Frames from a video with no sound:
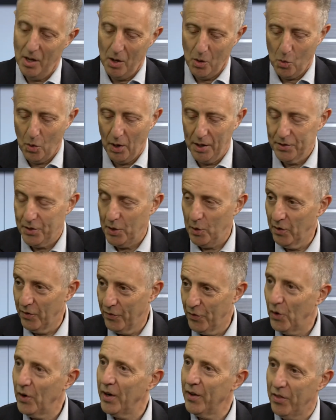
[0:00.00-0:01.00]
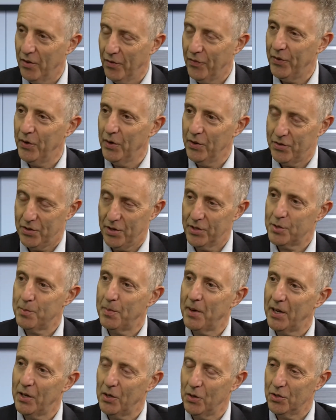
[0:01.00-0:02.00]
Once you avoid the foods that
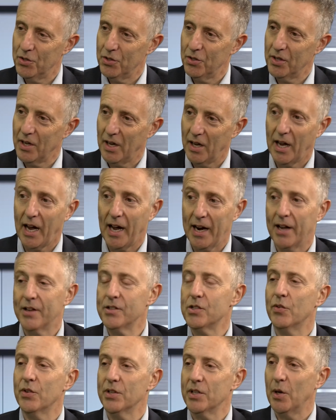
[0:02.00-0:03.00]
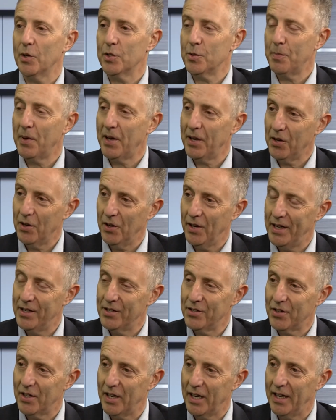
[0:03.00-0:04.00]
spike your sugar and as a result spike your
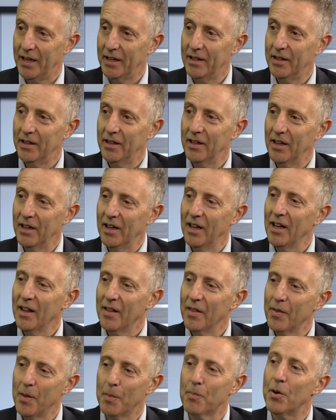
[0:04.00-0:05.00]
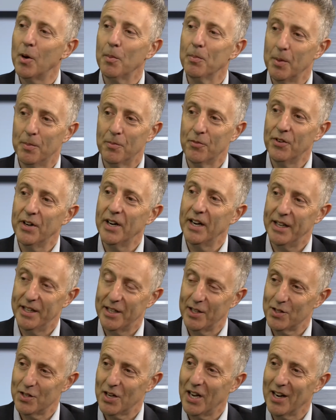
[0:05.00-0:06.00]
insulin, the problem really
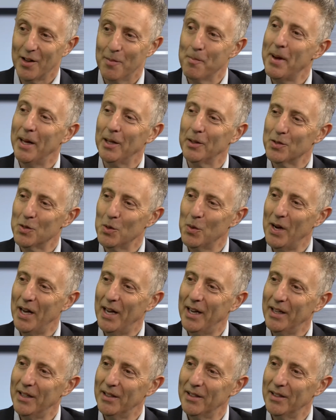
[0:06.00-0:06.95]
does kind of melt away.